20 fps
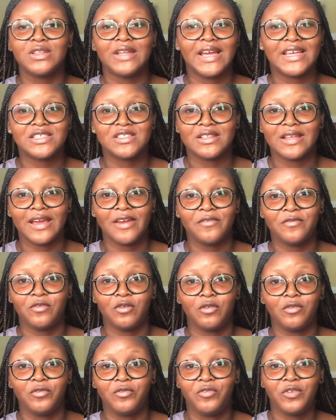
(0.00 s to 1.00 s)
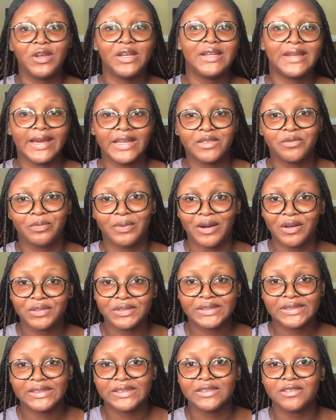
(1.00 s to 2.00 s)
that's like for free night
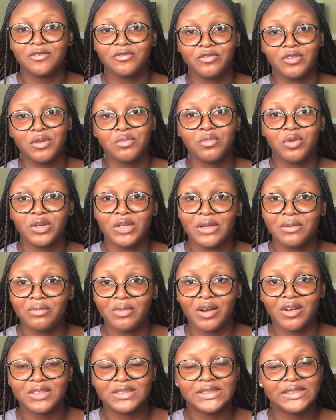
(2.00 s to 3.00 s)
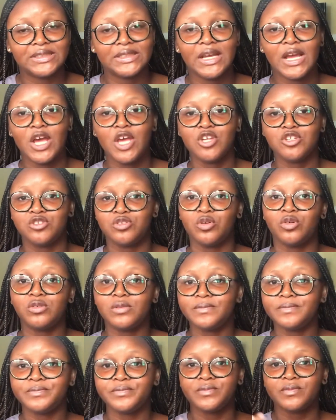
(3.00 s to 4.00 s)
browsing, free morning browsing. So
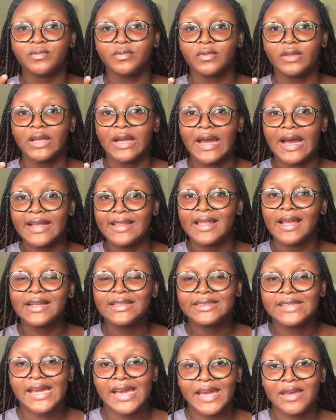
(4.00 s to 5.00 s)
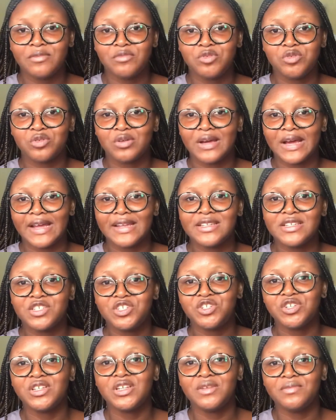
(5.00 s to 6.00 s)
at that time you can
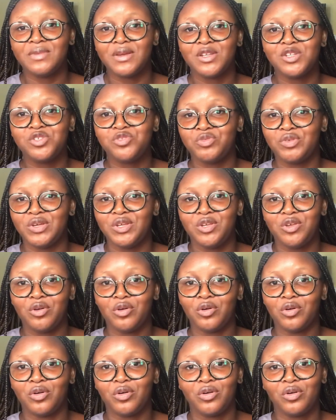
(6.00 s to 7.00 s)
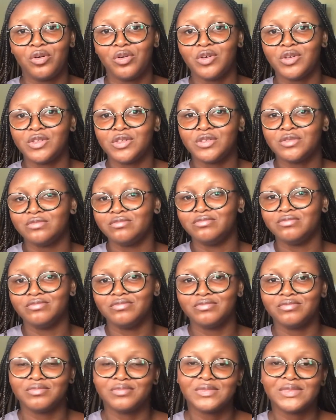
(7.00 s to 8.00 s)
literally be doing your
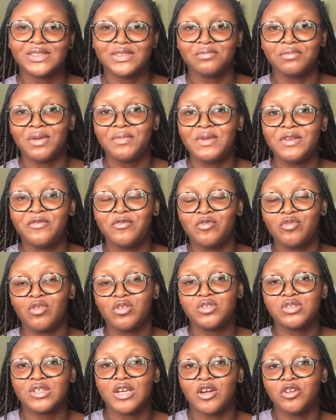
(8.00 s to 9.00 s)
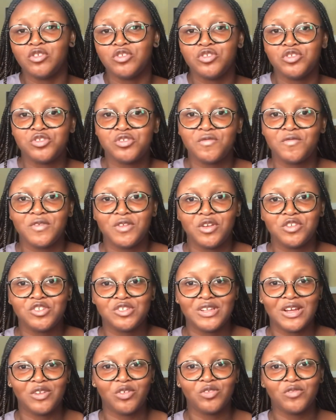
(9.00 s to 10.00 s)
maybe if you want to download YouTube videos, you
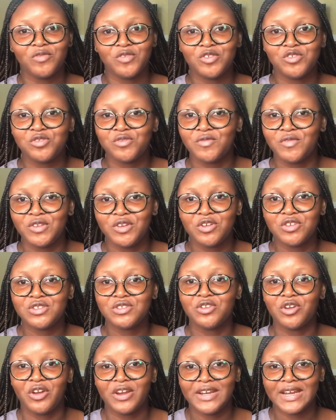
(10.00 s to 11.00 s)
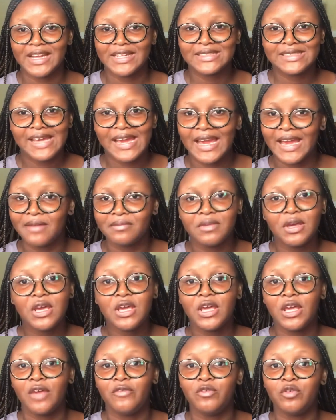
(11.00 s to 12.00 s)
download YouTube videos during that time.
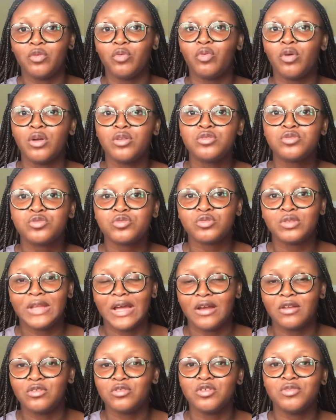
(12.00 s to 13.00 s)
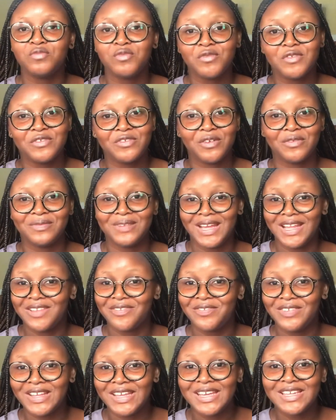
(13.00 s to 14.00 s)
If you want to download movies from
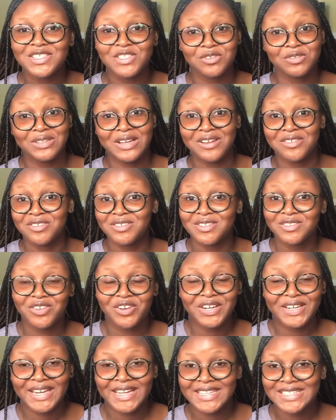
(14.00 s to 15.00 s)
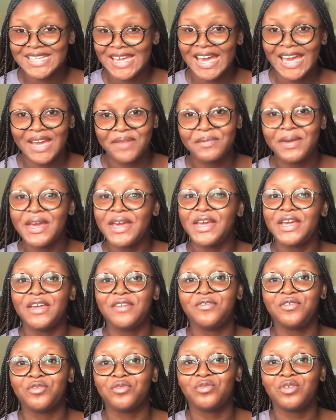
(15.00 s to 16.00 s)
Netflix, you download it during that time.
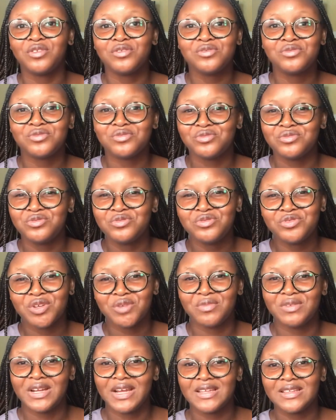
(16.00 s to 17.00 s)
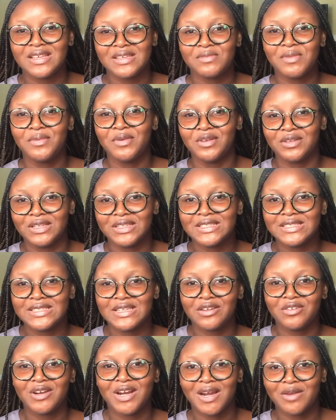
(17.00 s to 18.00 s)
If you want to do some other thing, maybe on
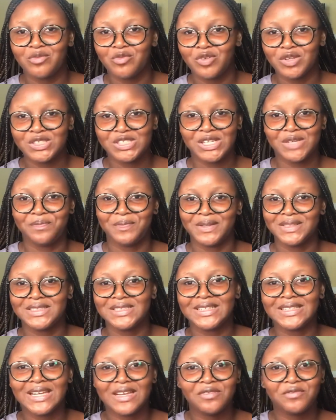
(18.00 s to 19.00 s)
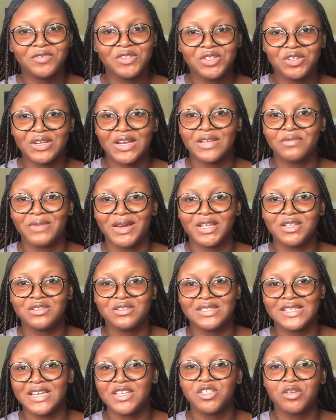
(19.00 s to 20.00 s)
Instagram, watch a particular video that might
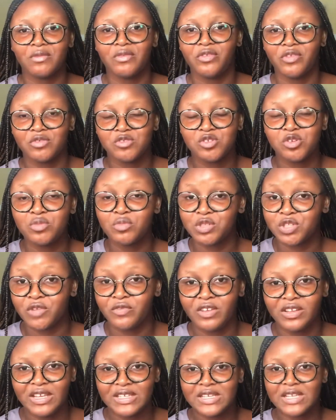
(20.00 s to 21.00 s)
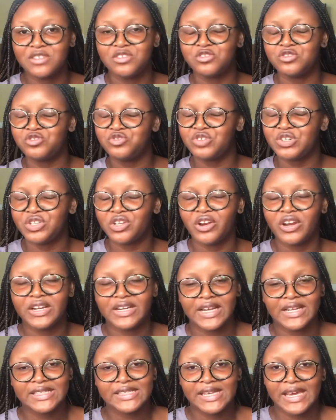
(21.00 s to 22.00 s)
take so much of your data, you do it during
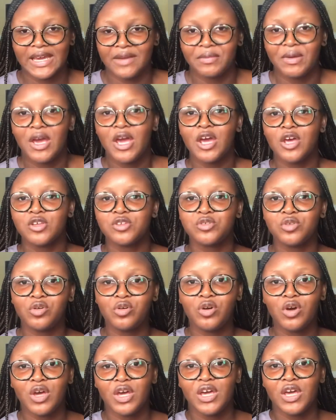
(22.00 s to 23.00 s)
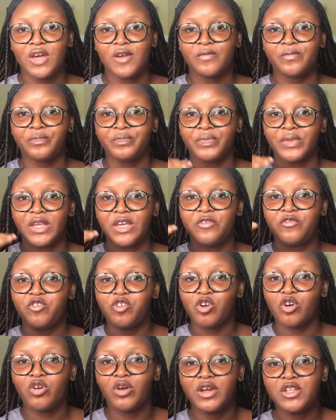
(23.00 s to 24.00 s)
that time. So if
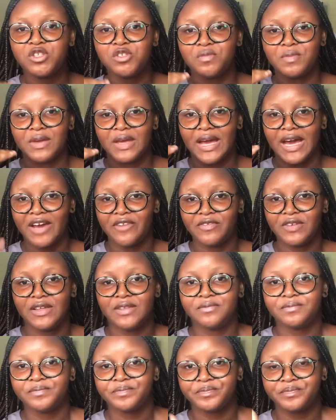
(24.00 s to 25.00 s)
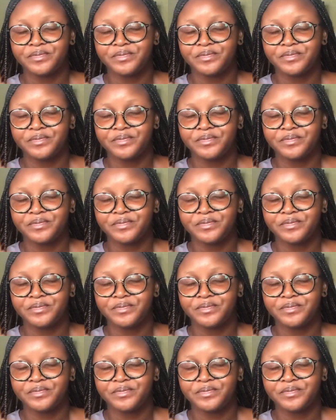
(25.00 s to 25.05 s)
you're going to be having